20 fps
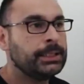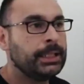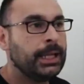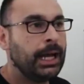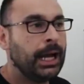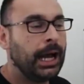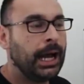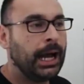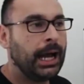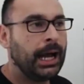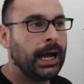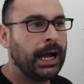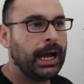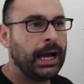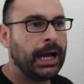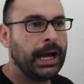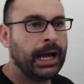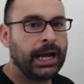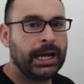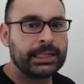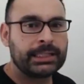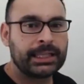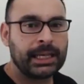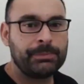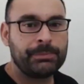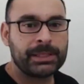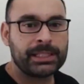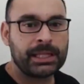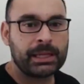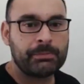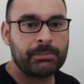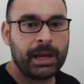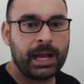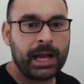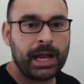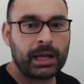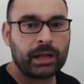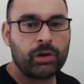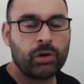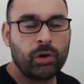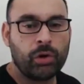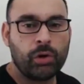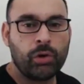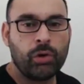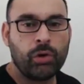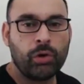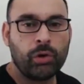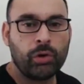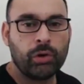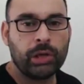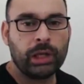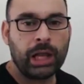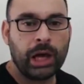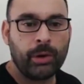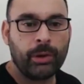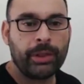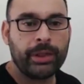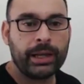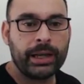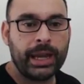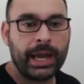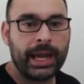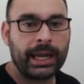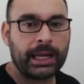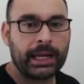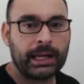10% mark or lower than that.